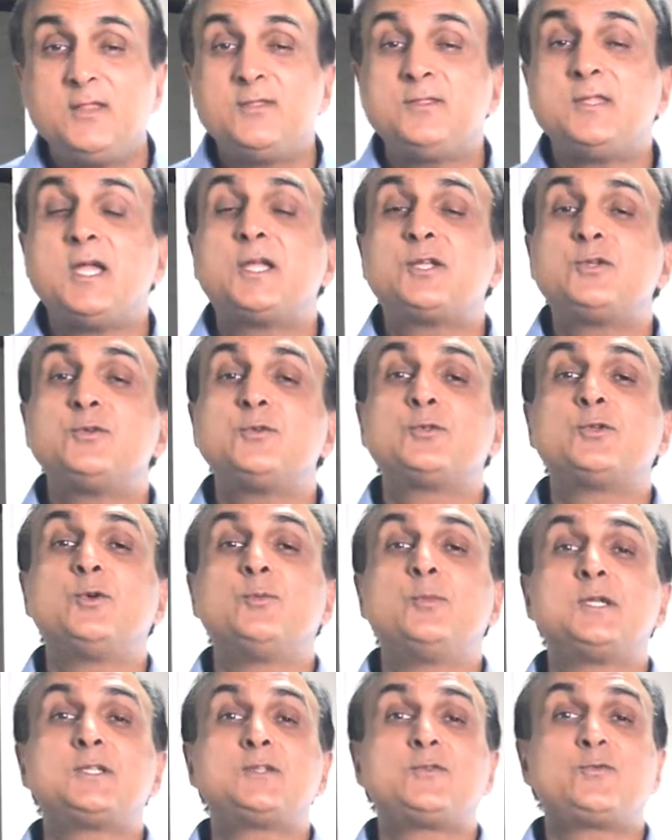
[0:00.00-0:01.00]
Thank you so
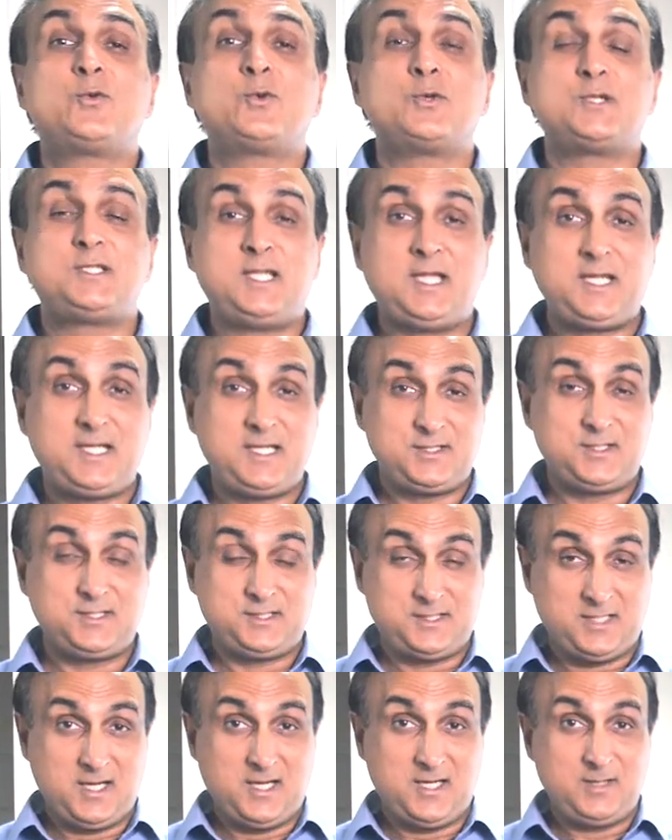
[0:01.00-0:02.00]
much for taking the
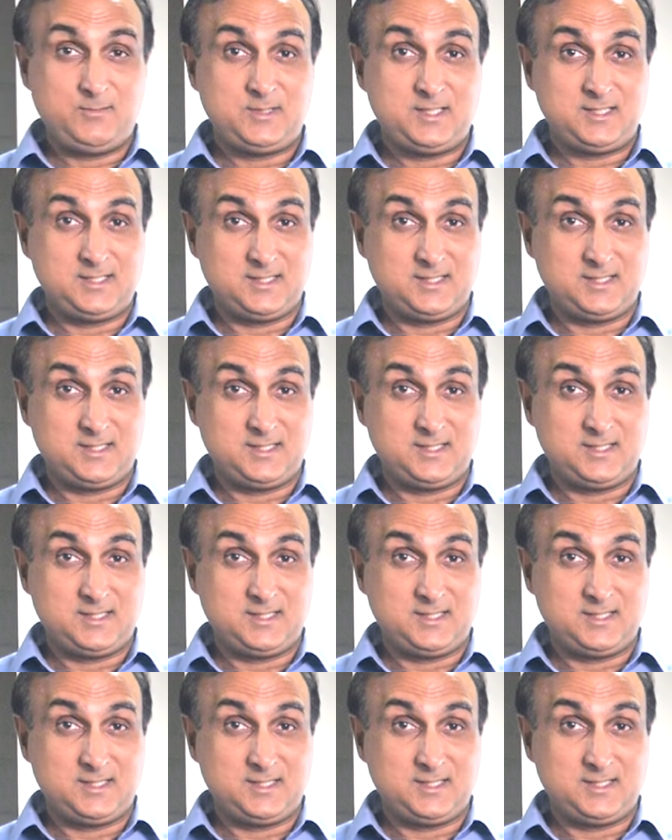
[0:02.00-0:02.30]
time